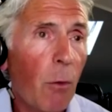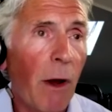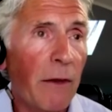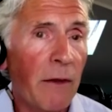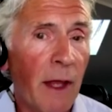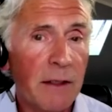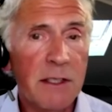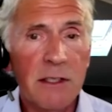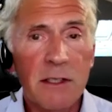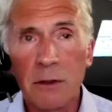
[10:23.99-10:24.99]
whether
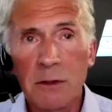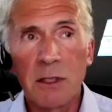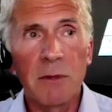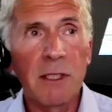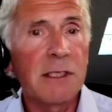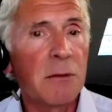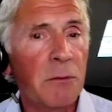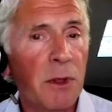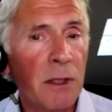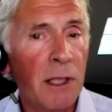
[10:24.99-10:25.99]
that's to something
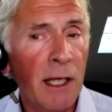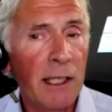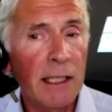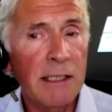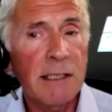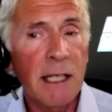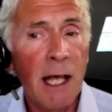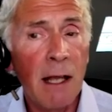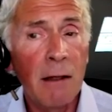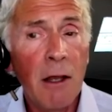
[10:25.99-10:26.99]
simple like
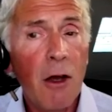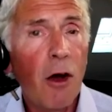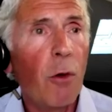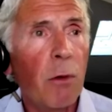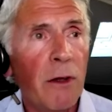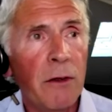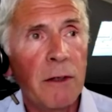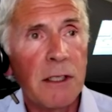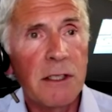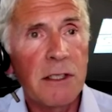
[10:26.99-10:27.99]
Excel or whether
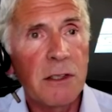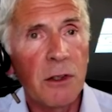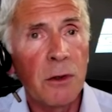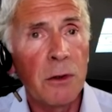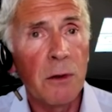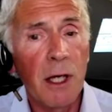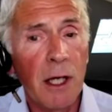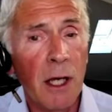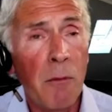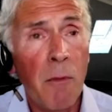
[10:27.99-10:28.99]
it's to
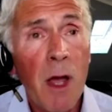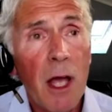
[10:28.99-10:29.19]
um,